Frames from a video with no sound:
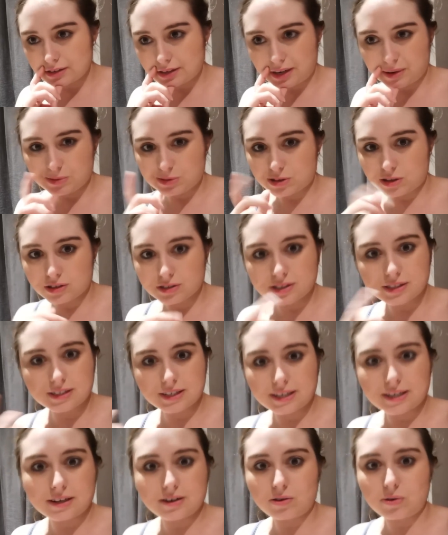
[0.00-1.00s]
I was
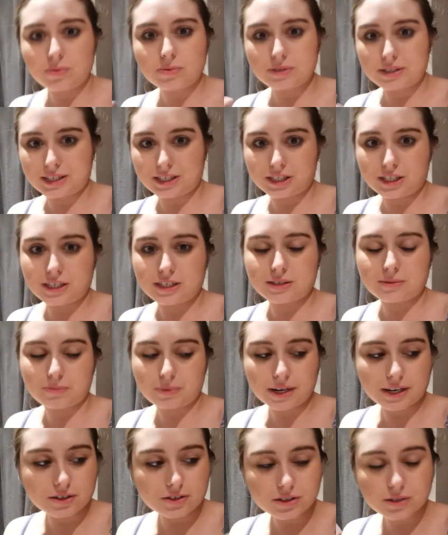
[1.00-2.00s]
constantly always like changing
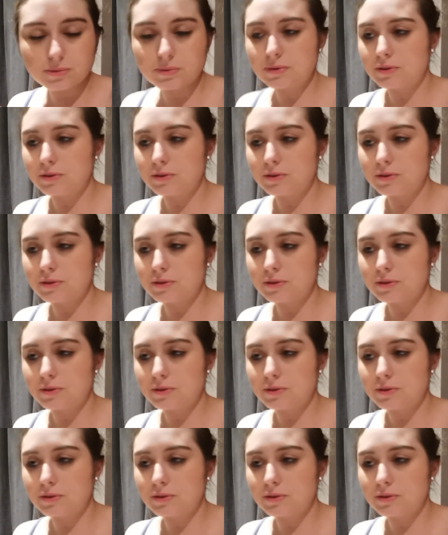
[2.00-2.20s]
batteries,